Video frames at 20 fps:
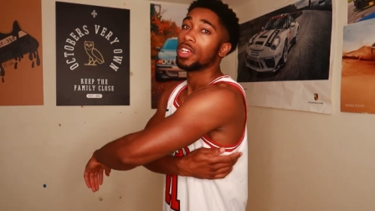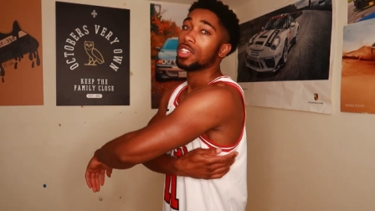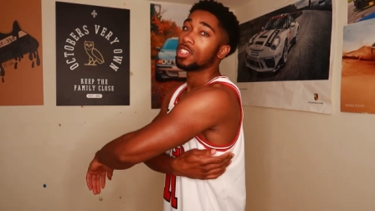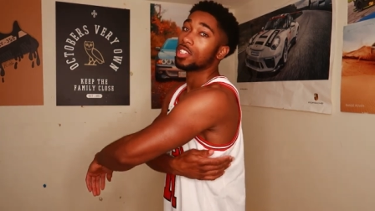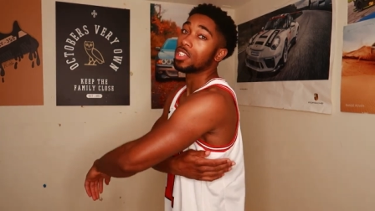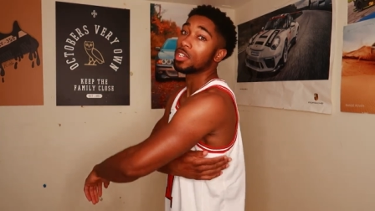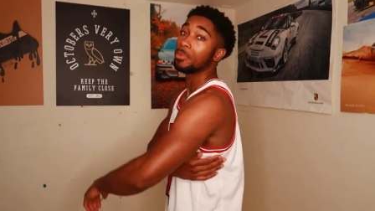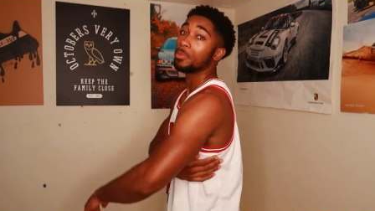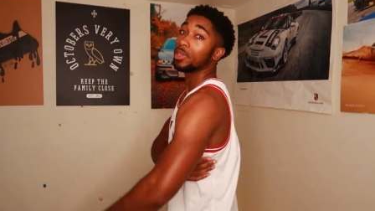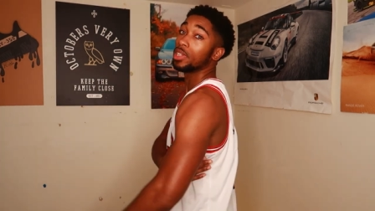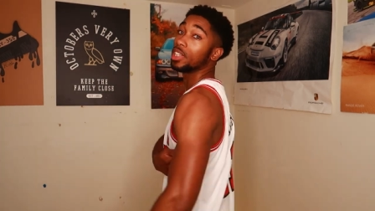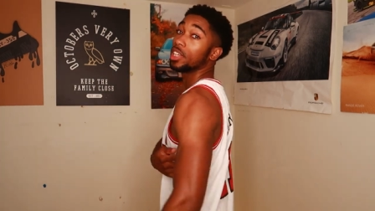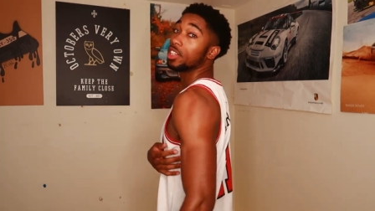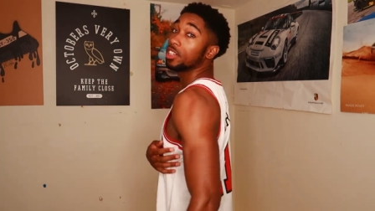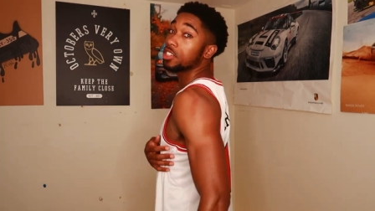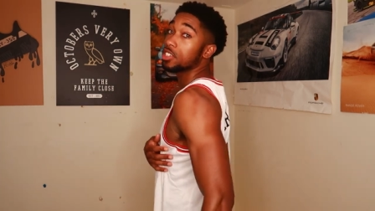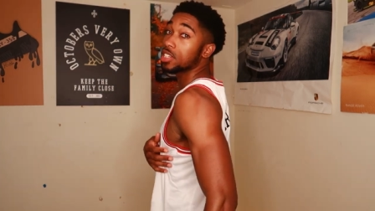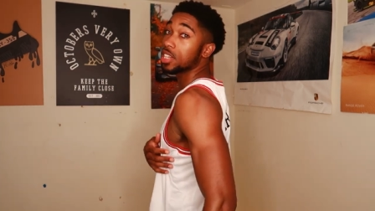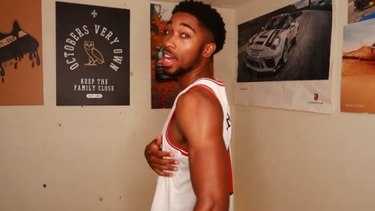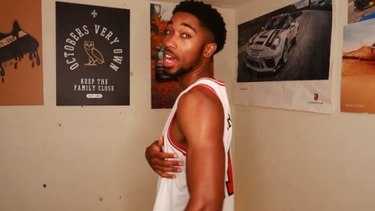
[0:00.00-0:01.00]
Same with the
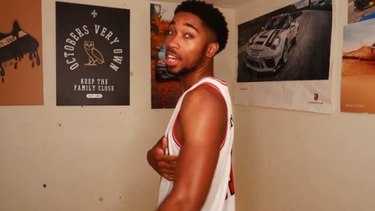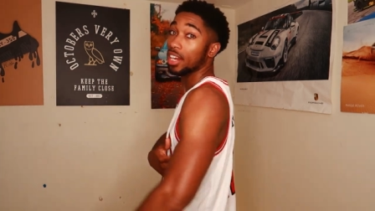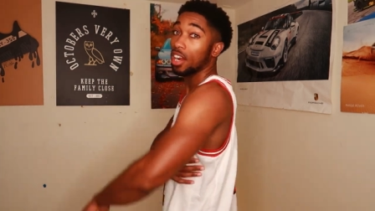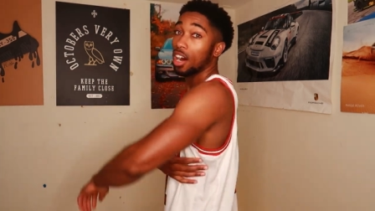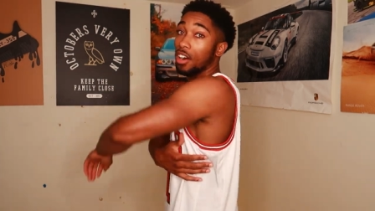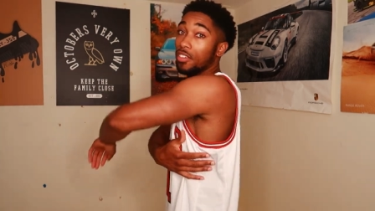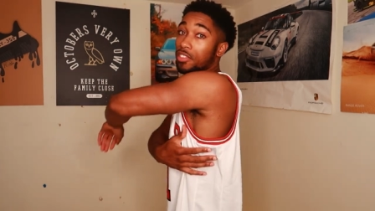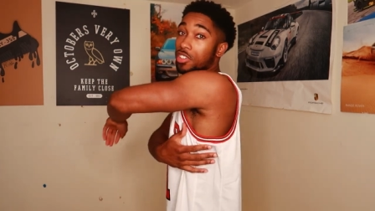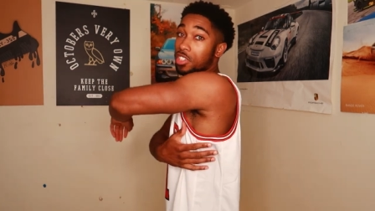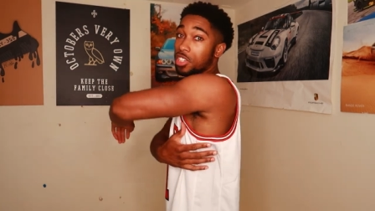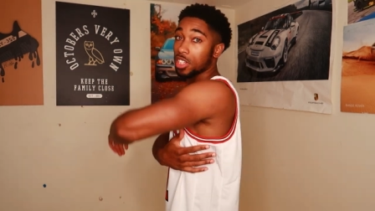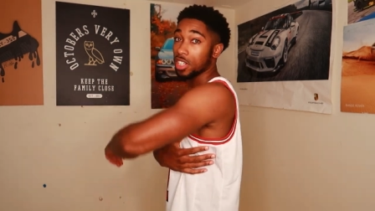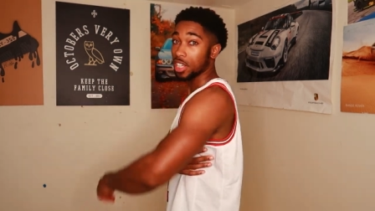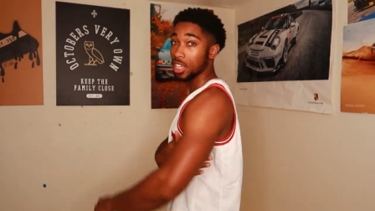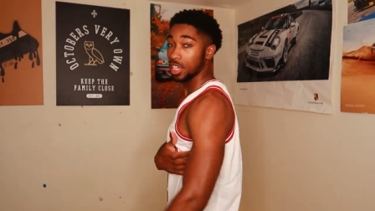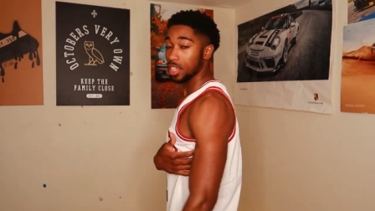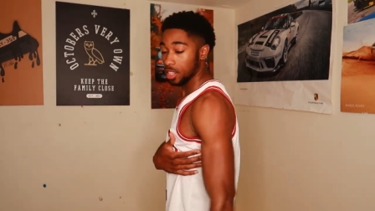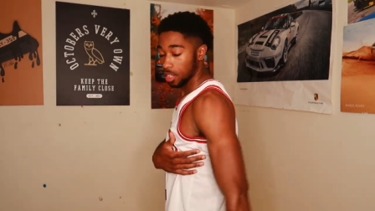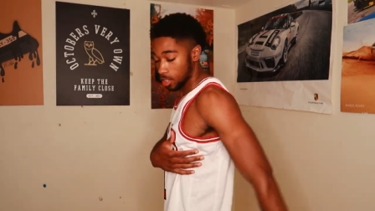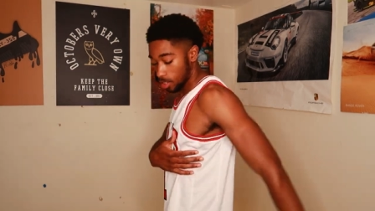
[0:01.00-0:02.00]
other side,
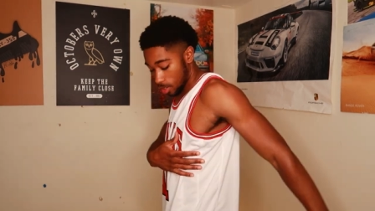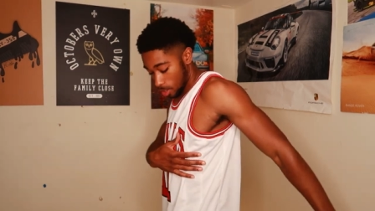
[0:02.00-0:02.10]
obviously.